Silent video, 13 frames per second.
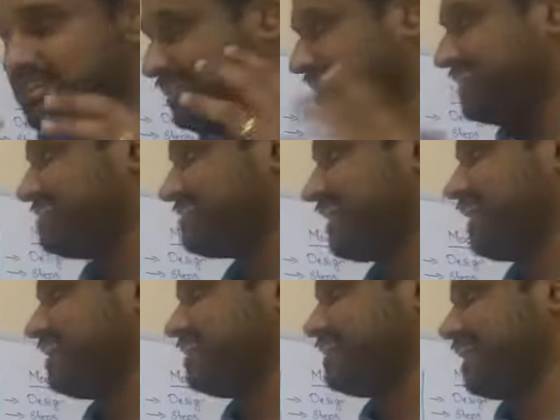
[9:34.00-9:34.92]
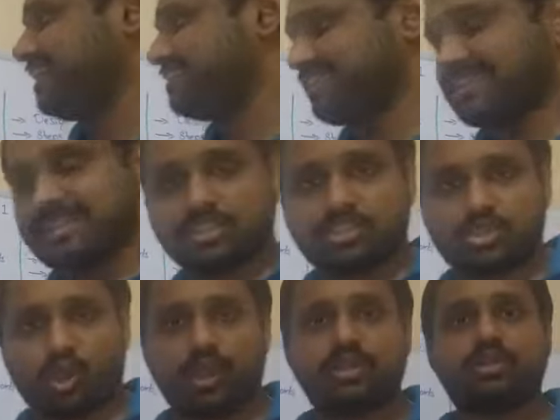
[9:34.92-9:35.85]
design a threaded
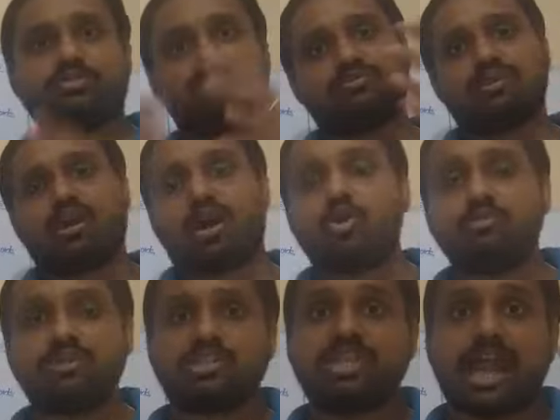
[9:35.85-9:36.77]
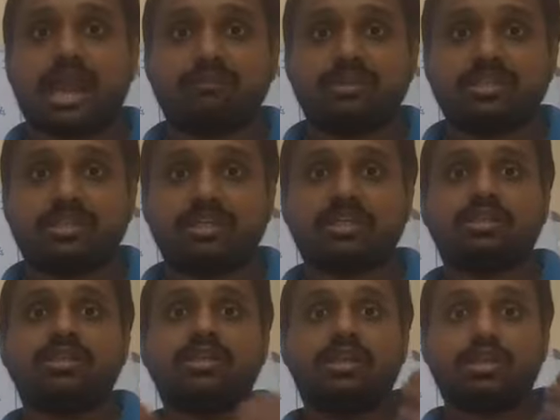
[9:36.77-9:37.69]
joint, of how much
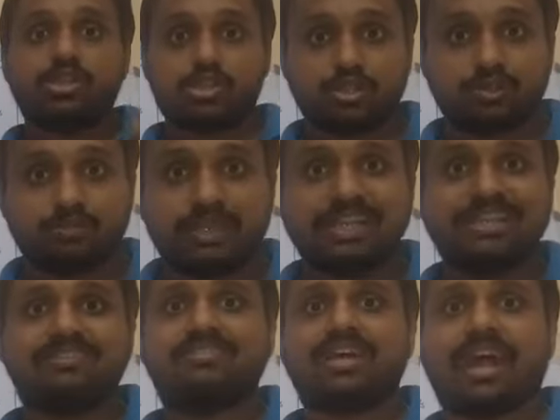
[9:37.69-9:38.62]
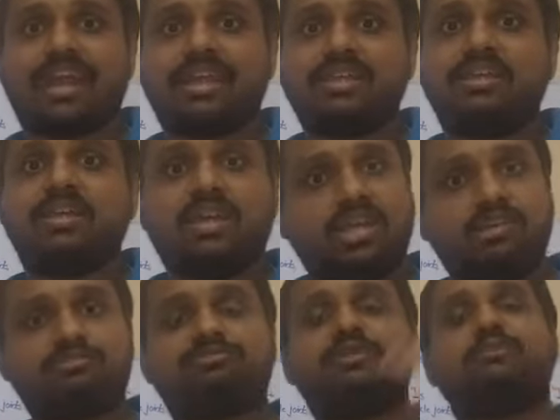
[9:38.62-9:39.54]
diameter should be designed
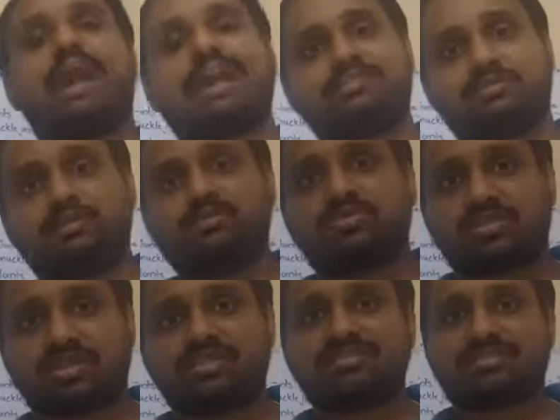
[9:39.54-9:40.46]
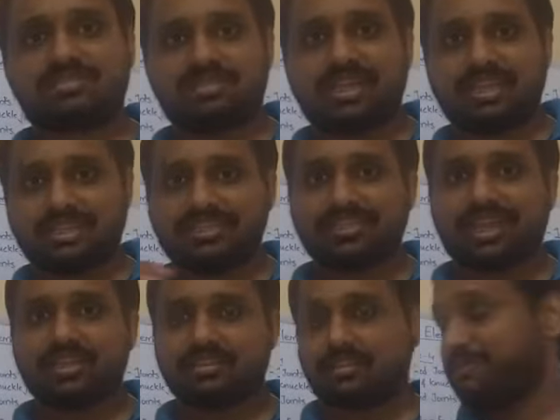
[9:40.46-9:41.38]
if the maximum stress that
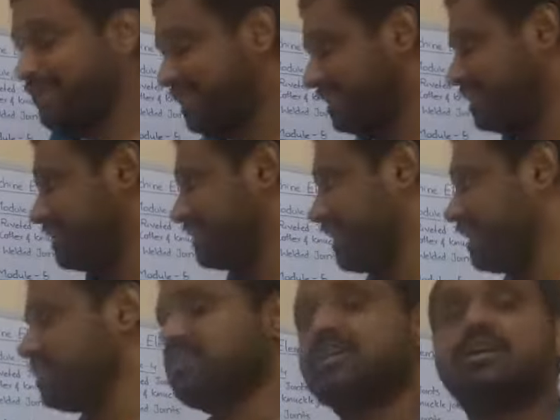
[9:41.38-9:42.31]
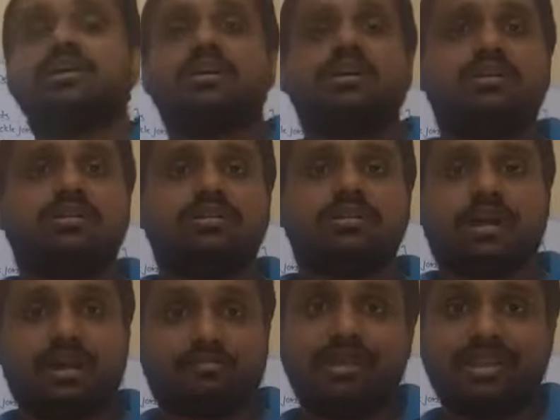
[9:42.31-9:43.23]
the material can
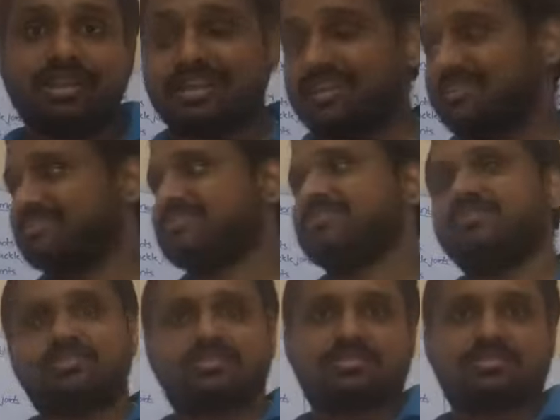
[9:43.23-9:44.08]
avail is